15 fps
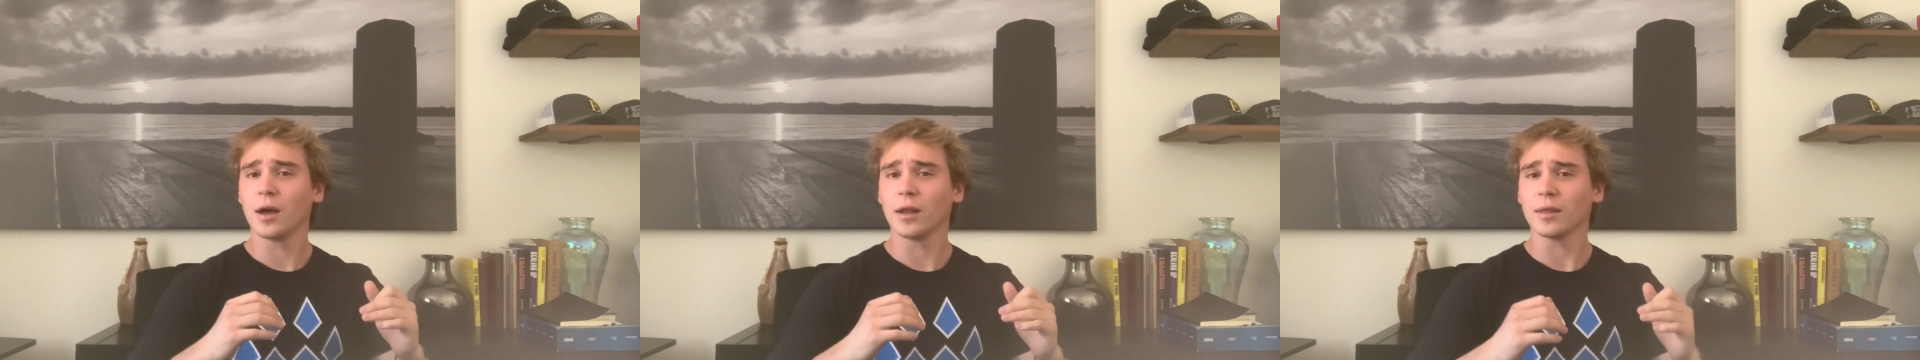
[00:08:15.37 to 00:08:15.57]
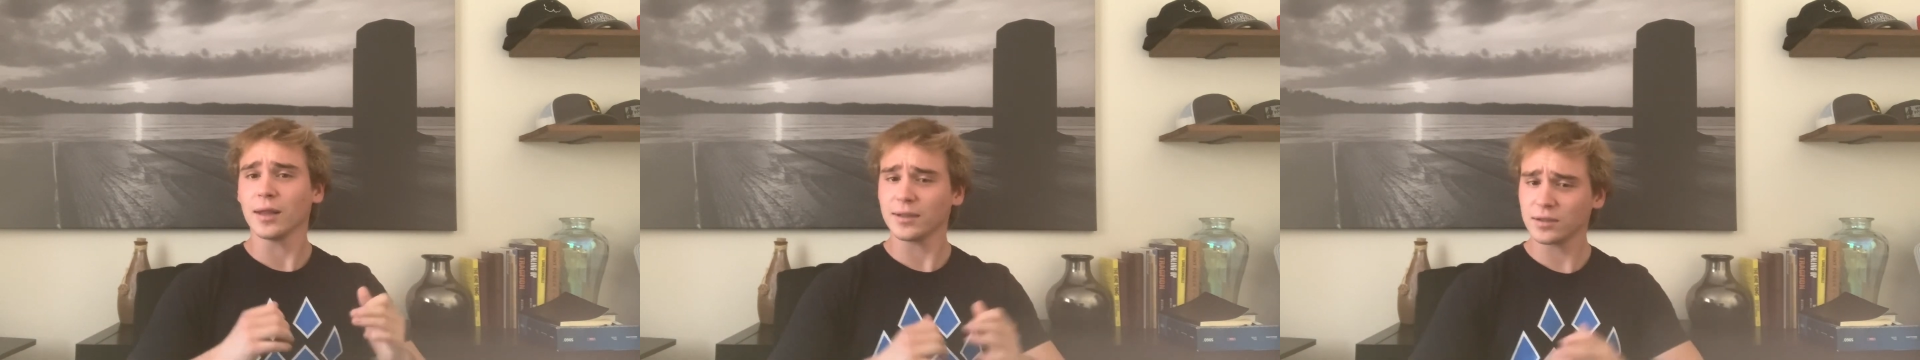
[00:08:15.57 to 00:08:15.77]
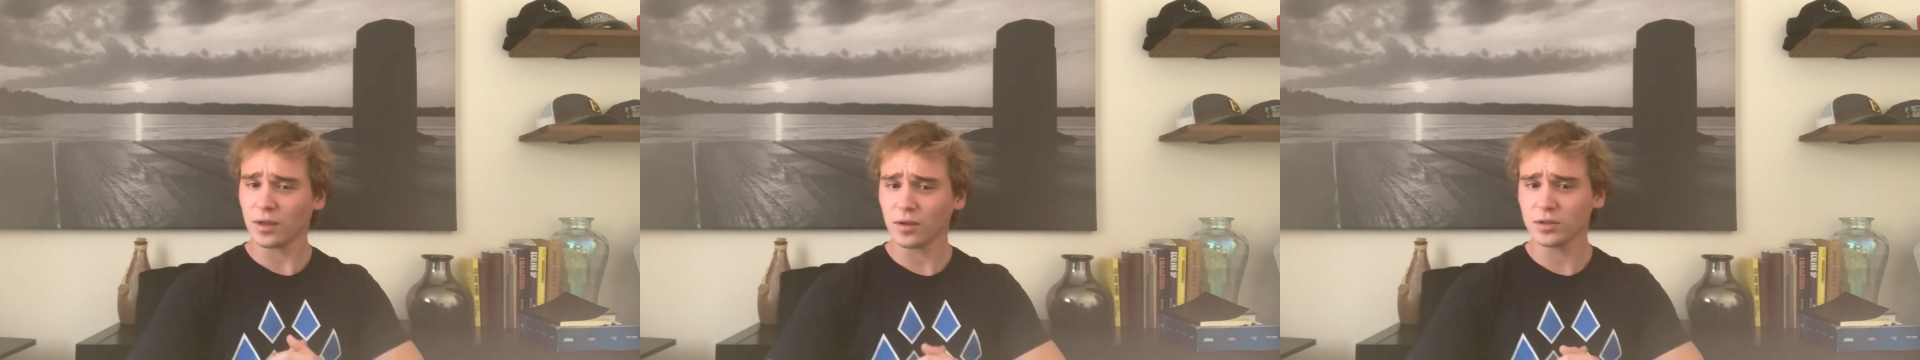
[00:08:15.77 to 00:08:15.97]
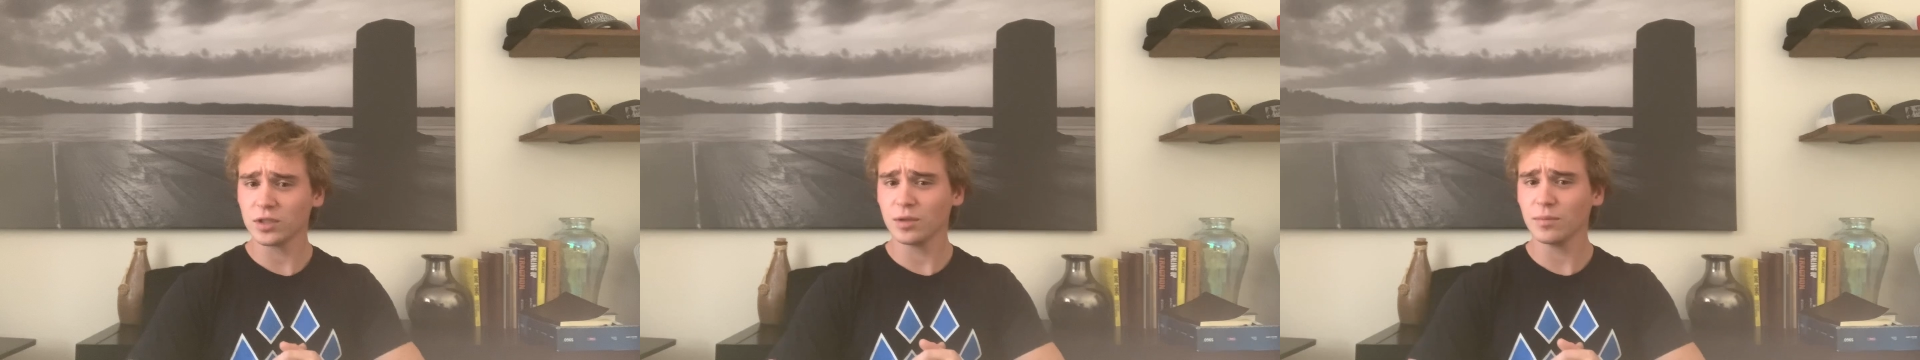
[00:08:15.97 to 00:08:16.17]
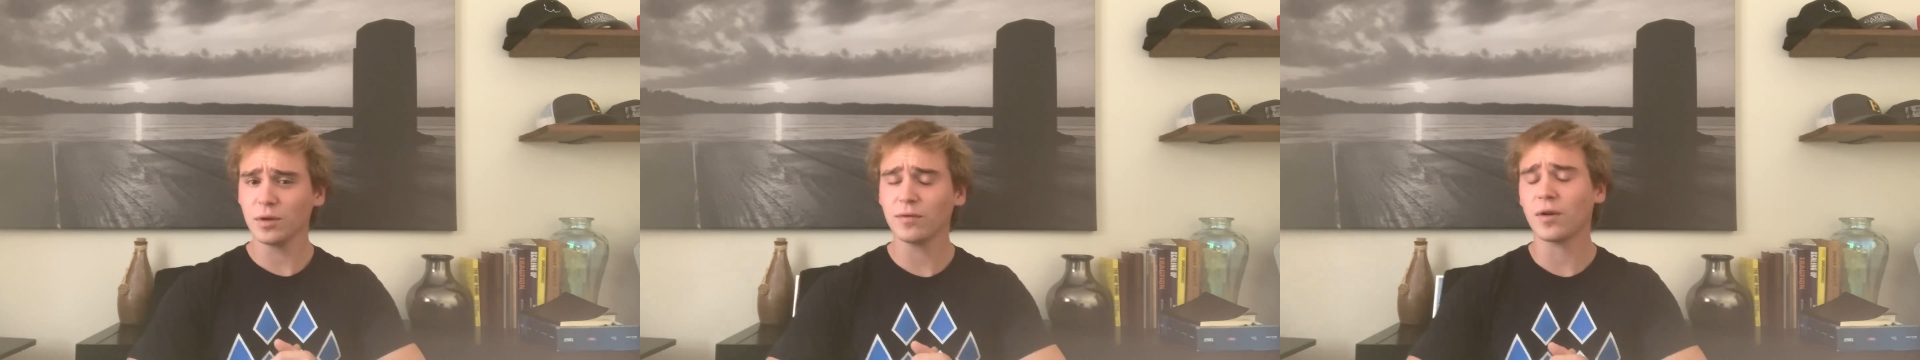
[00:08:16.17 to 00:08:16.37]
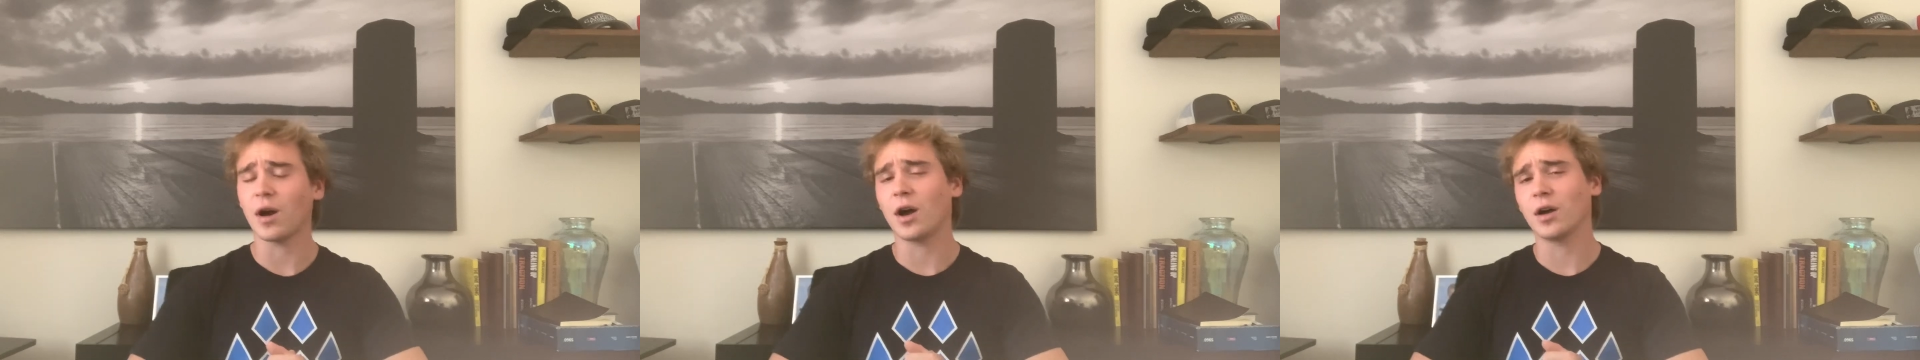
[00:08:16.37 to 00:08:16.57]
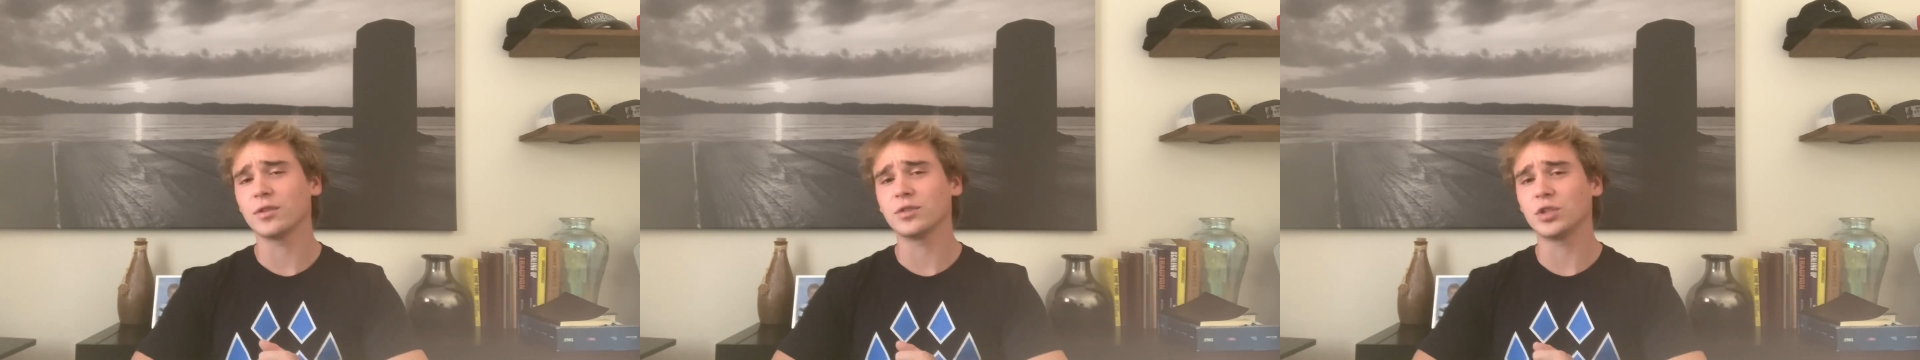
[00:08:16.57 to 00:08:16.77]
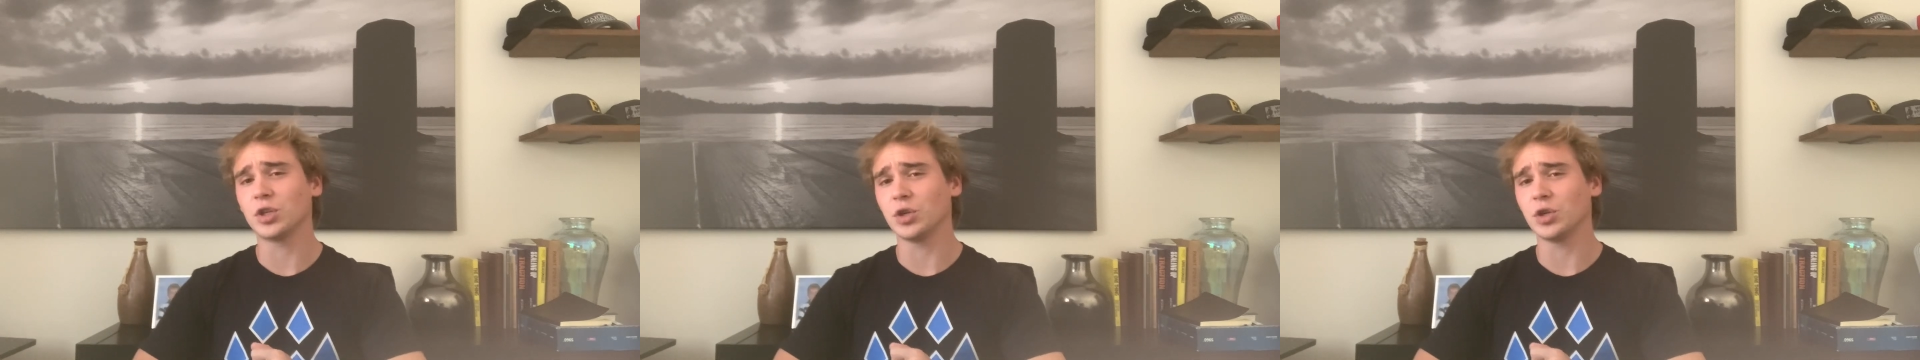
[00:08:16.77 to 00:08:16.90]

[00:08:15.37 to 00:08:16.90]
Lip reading: let's also move on